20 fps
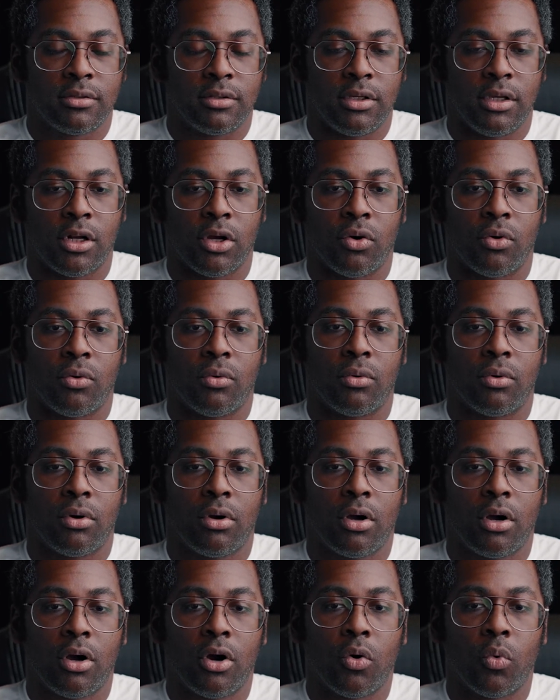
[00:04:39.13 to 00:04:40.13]
you know,
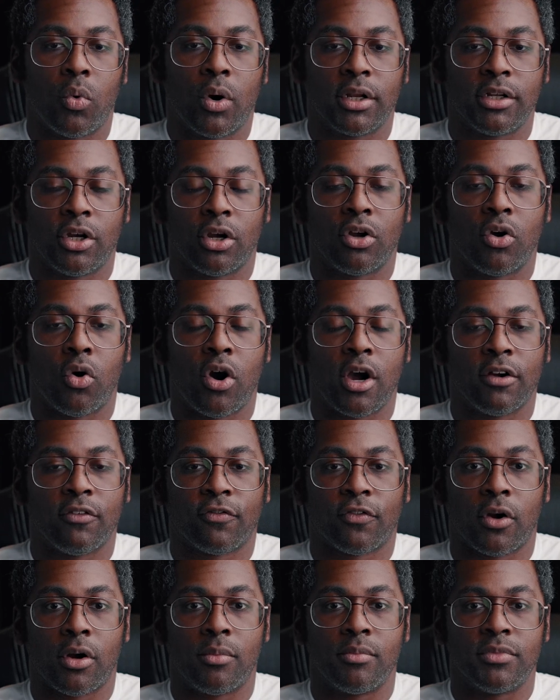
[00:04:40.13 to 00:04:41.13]
when you're going
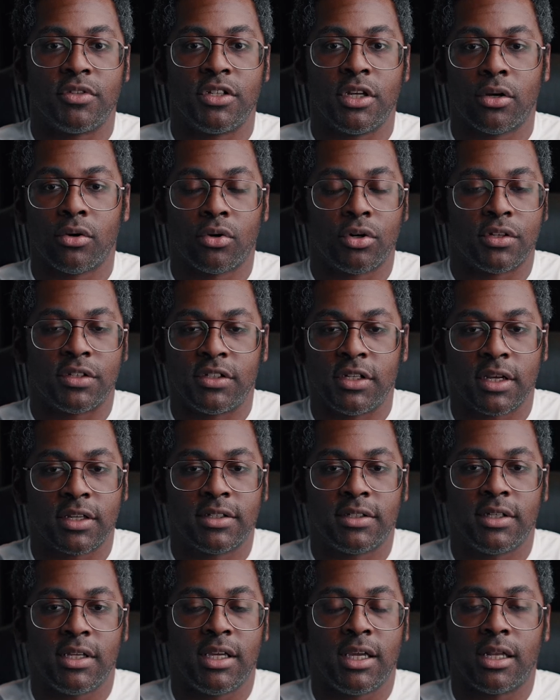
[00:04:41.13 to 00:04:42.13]
from 0 to
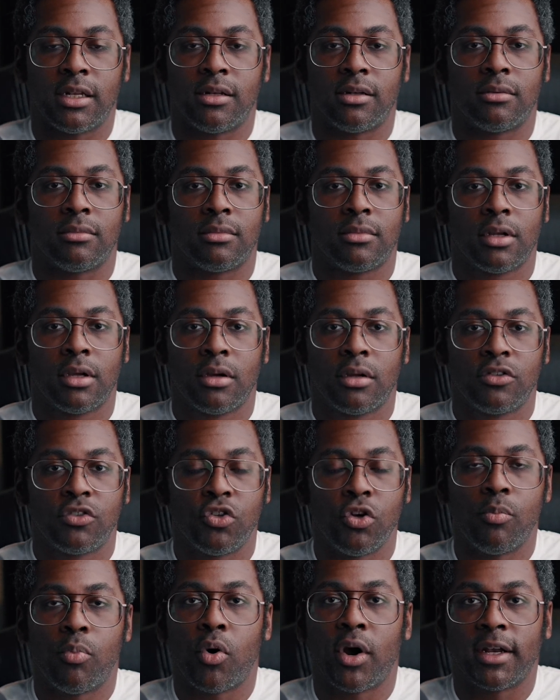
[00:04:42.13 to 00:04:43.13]
60 in
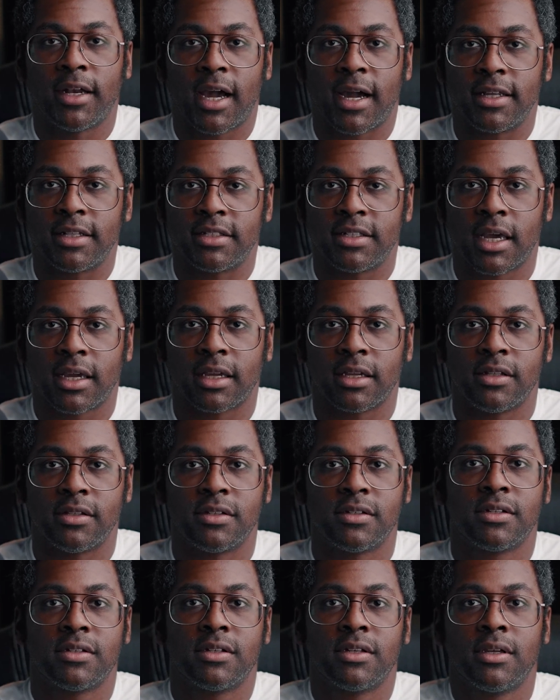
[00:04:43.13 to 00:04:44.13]
2.9
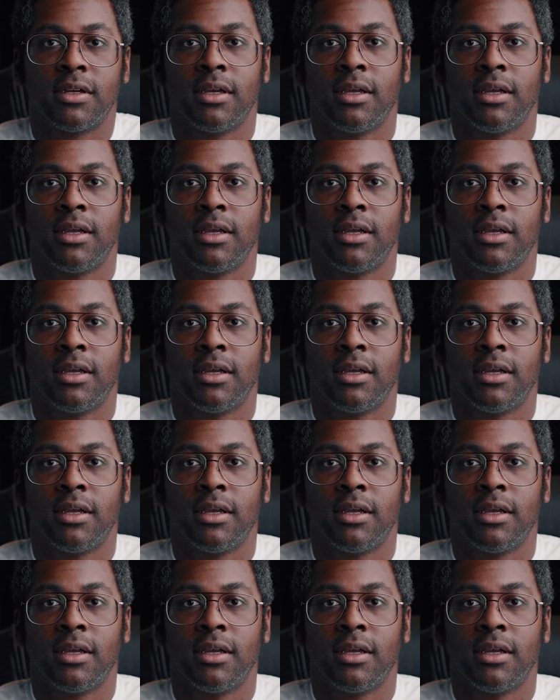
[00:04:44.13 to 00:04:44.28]
seconds.